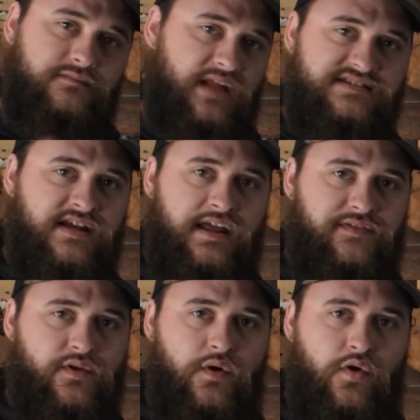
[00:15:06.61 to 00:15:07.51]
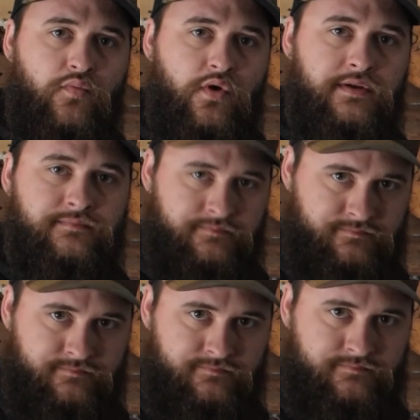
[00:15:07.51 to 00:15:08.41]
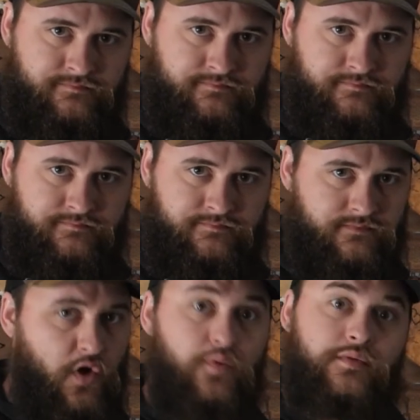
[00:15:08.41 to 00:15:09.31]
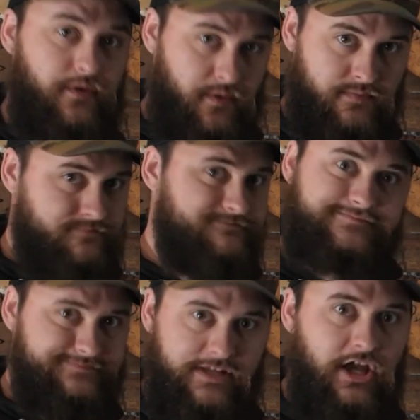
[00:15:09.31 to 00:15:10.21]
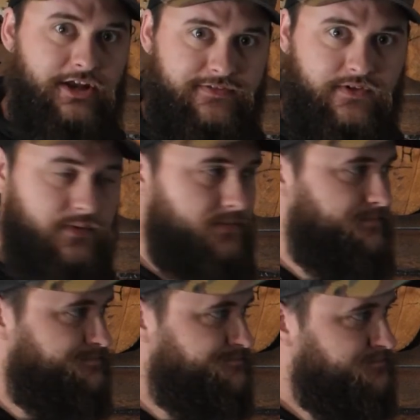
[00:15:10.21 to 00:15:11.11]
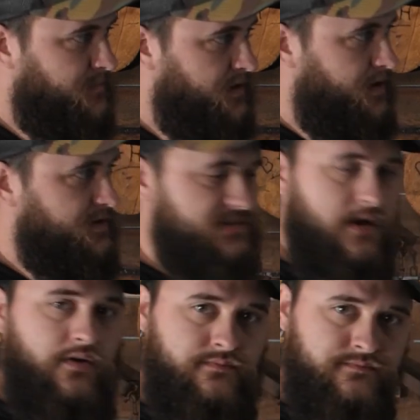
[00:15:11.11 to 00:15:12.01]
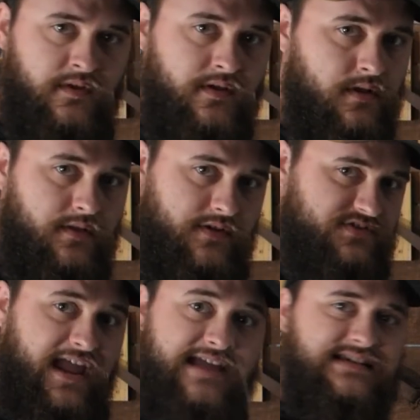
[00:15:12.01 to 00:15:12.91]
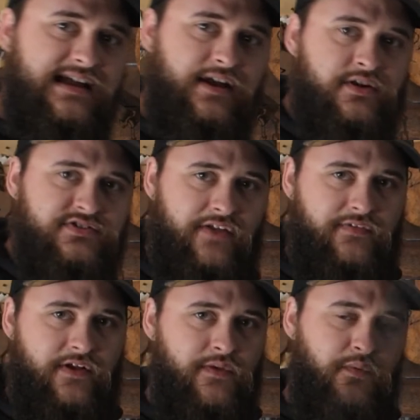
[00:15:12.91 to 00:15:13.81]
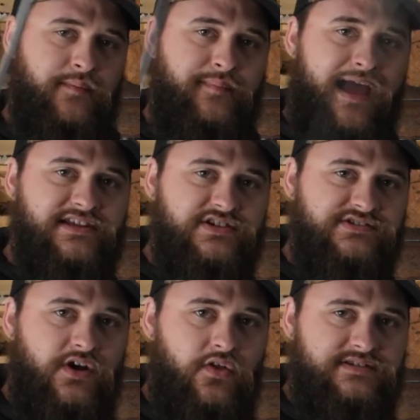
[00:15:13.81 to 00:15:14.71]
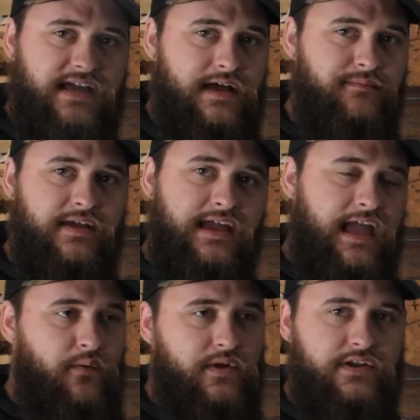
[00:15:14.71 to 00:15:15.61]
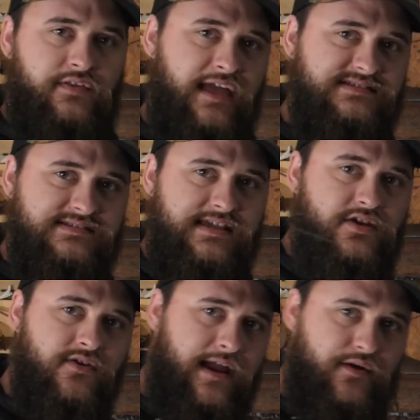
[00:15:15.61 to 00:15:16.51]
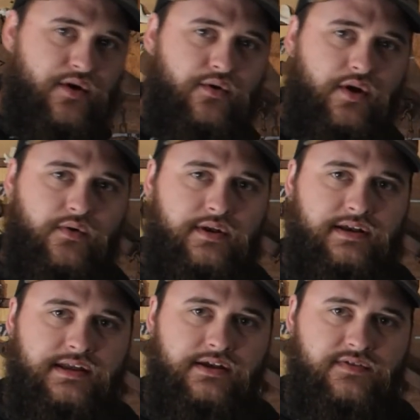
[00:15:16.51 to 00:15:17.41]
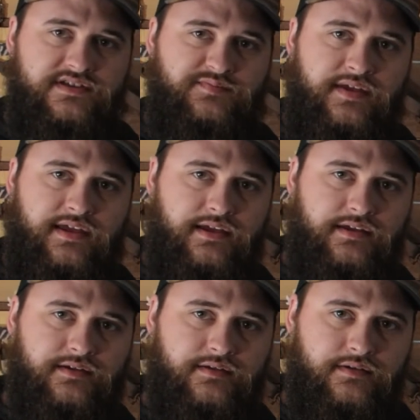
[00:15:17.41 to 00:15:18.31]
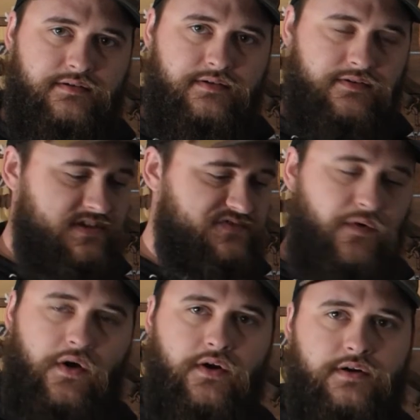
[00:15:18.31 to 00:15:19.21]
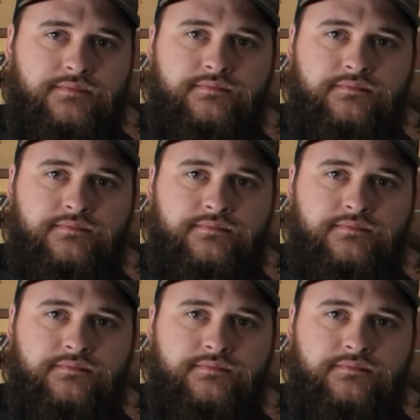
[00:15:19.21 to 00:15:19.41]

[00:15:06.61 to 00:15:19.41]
That's not ethical, homeboy, homegirl, not ethical. So there's anti-hunters out there that want to bash us all the time, and when they see your arrow go in a deer this big or this far,